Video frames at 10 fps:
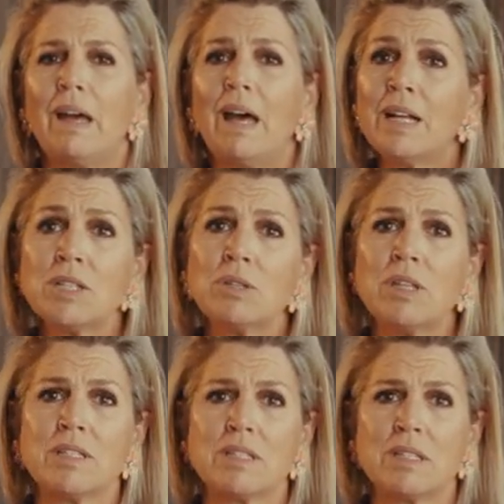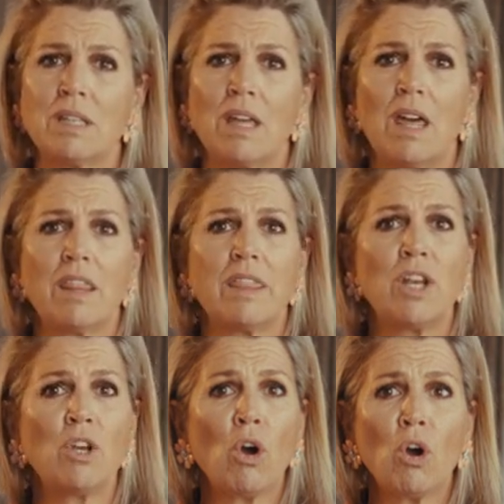Add to this the
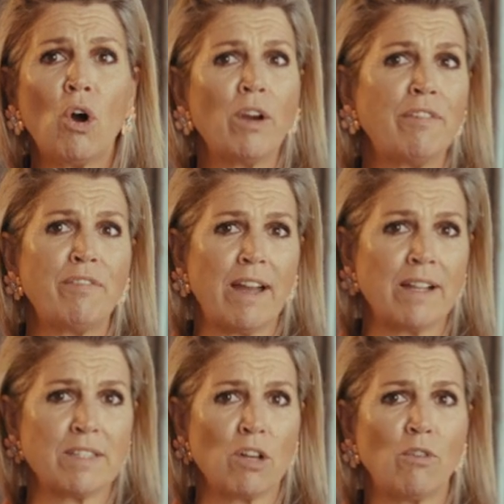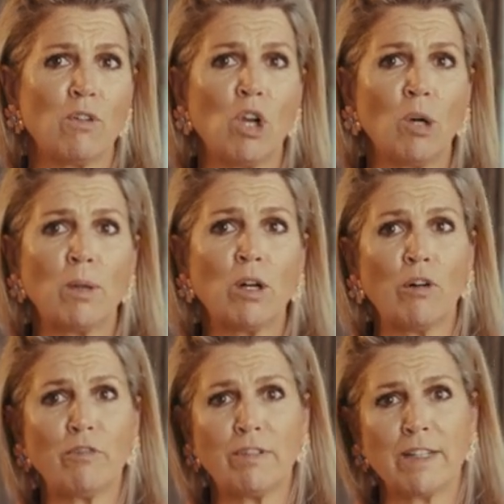knock-on effects of global
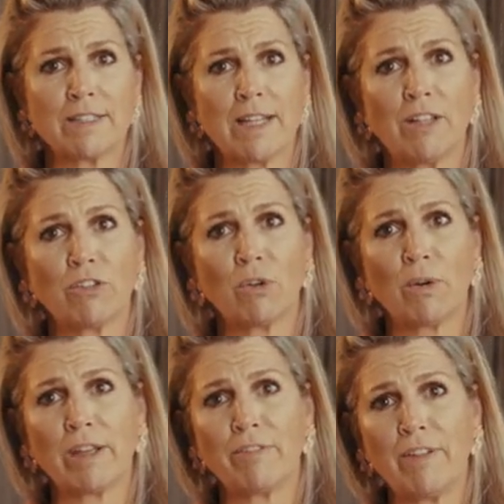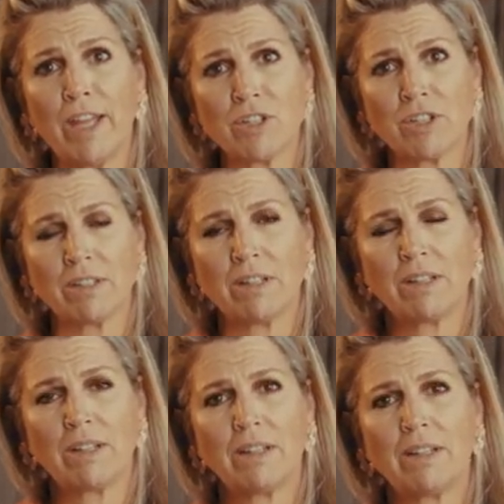conflict and soaring inflation,
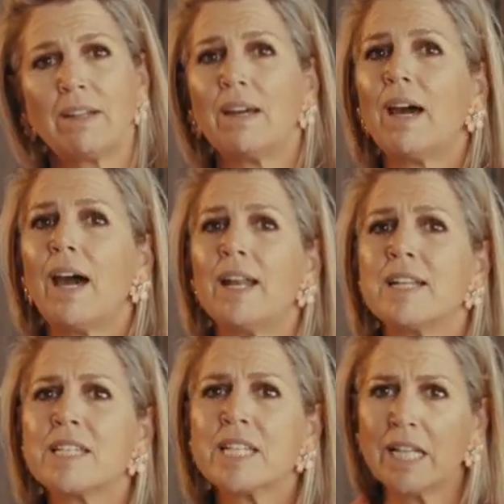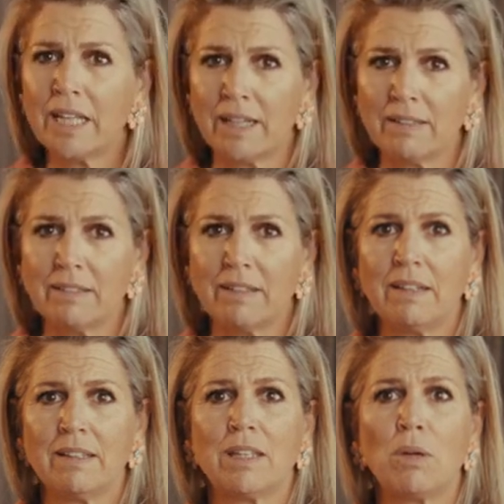and it is clear
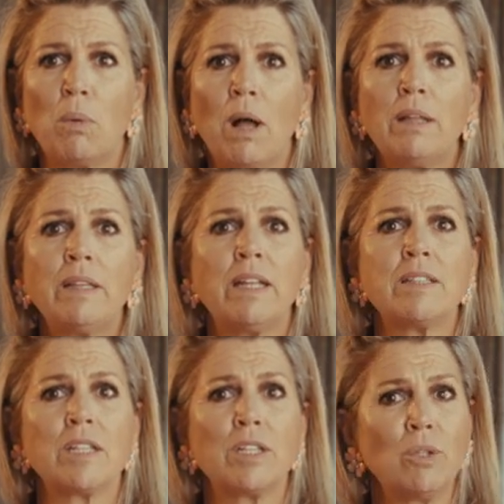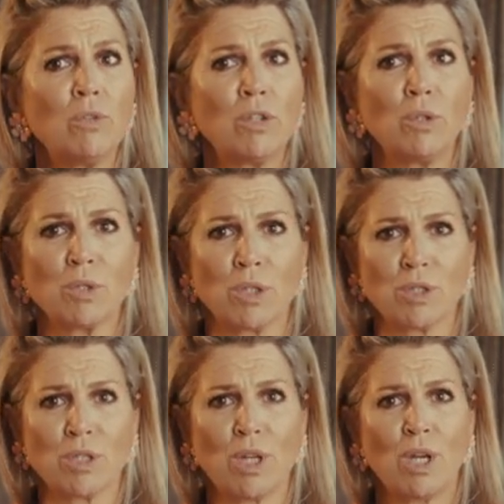that the world needs new
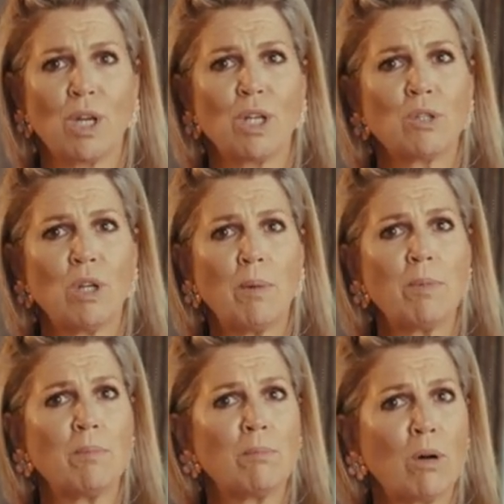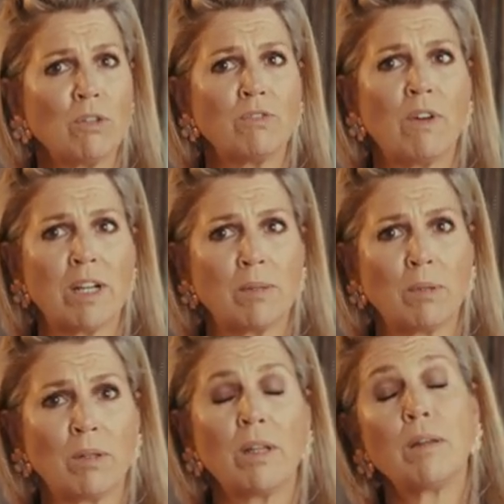solutions to help the most
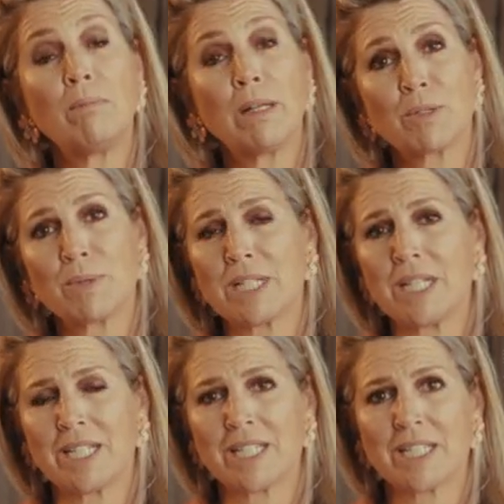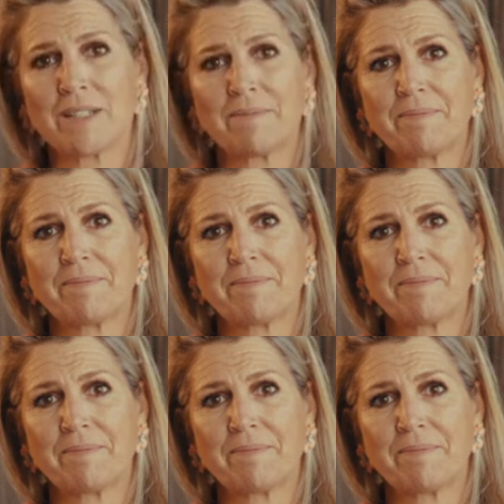vulnerable build resilience.